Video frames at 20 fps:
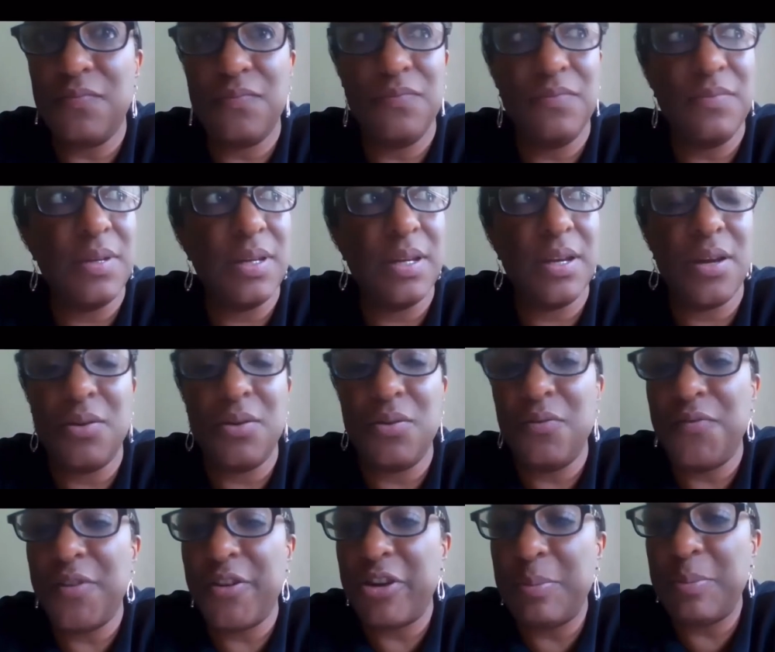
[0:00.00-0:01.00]

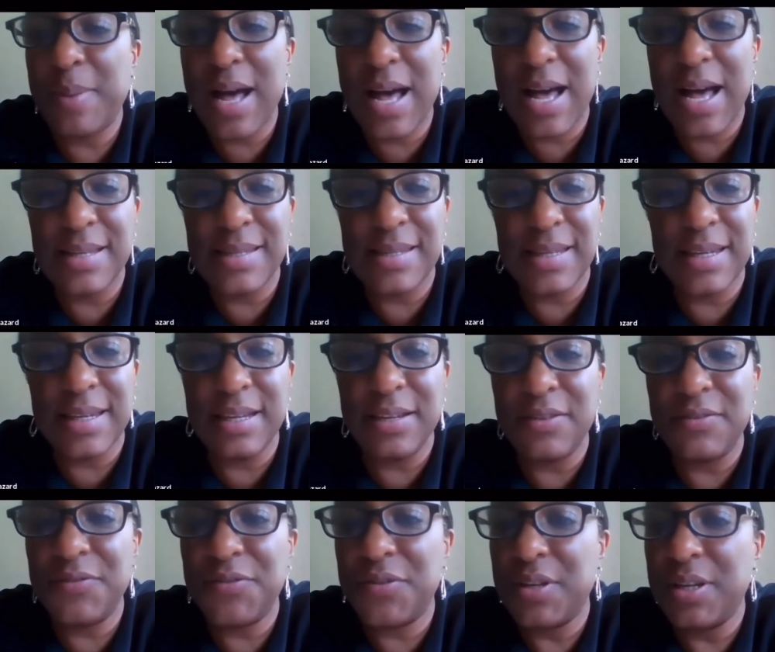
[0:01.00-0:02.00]
very
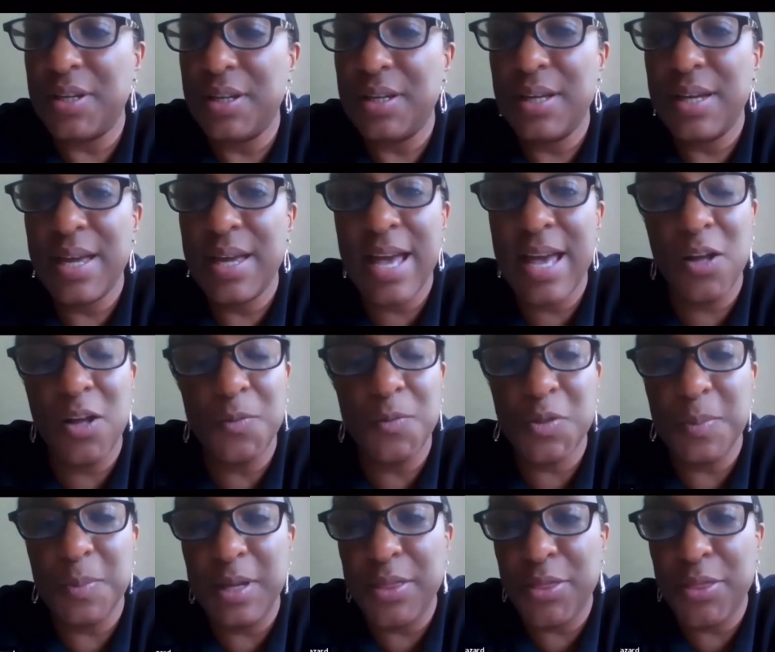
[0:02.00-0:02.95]
positive, helped me